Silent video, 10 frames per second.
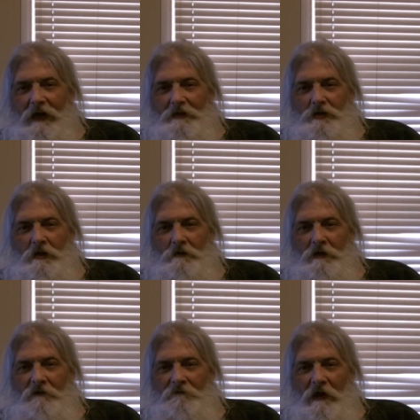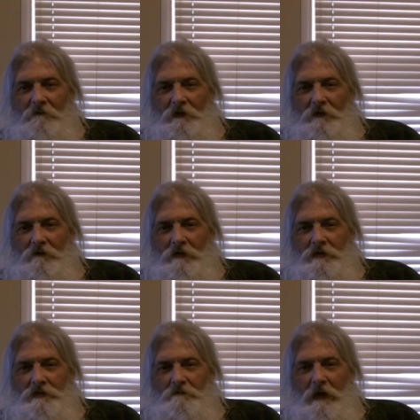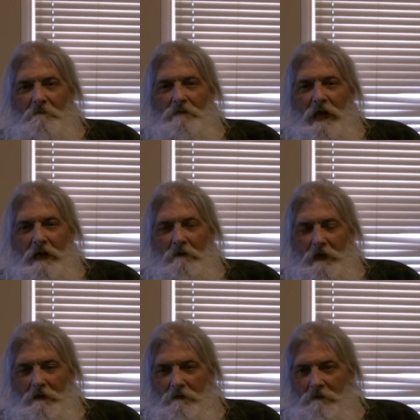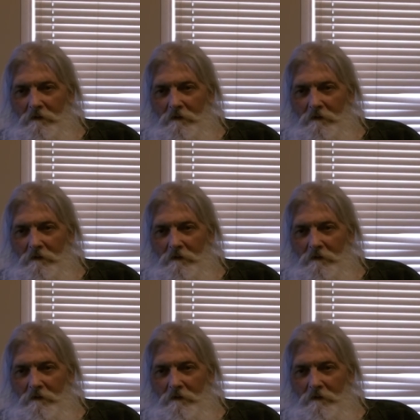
I generally favor the ones by banquet